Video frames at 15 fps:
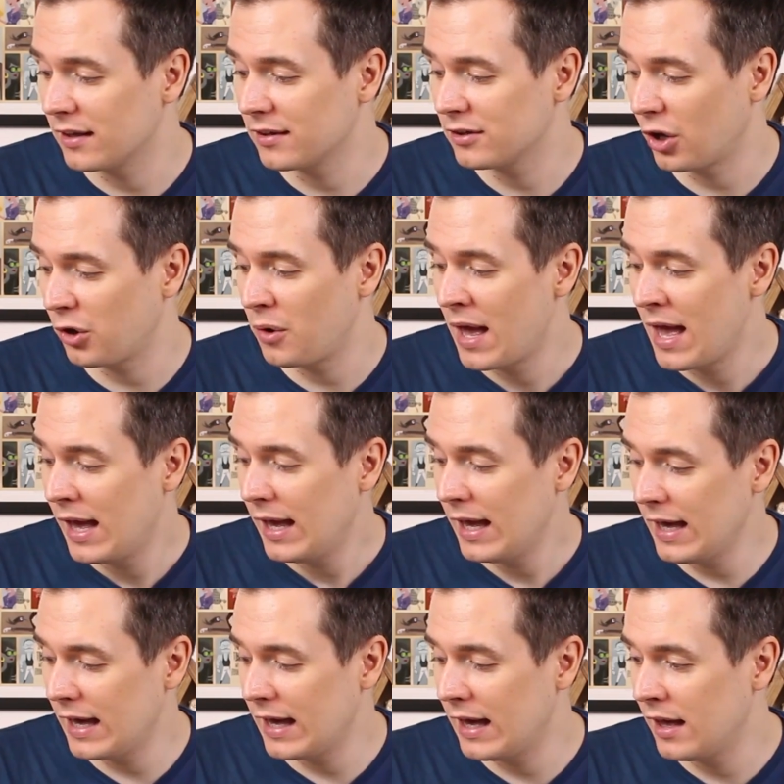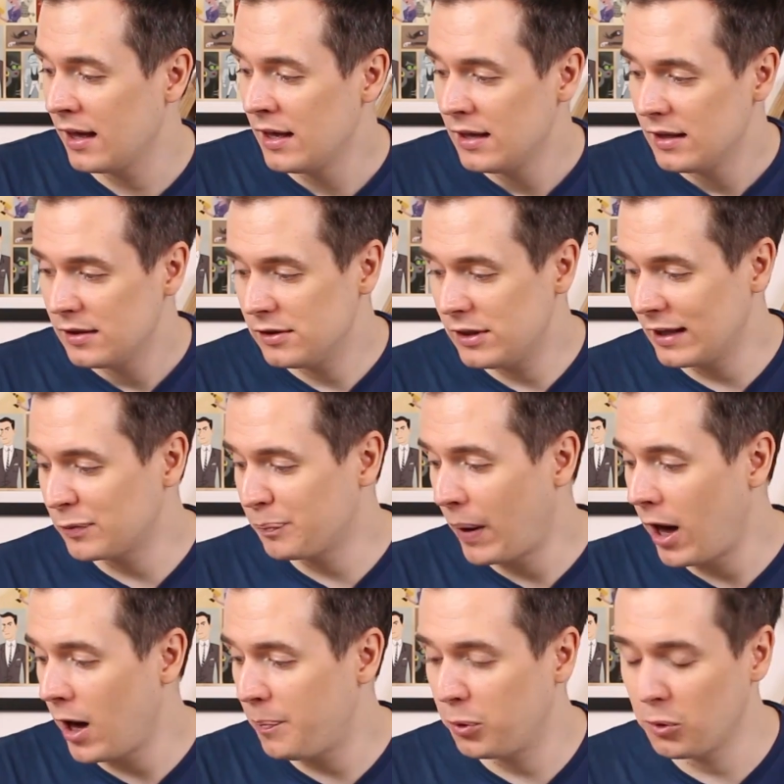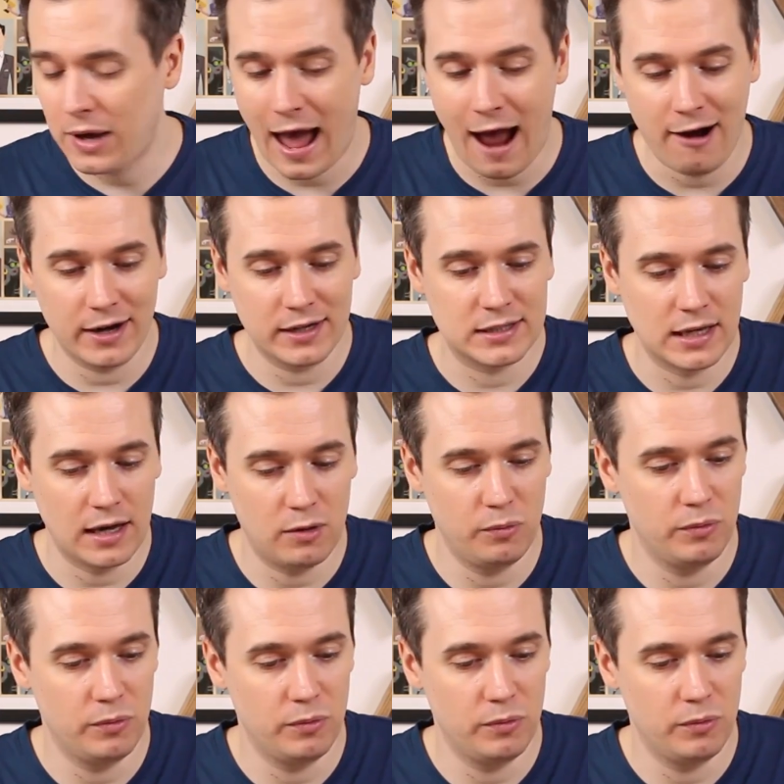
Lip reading: So here, this purple character,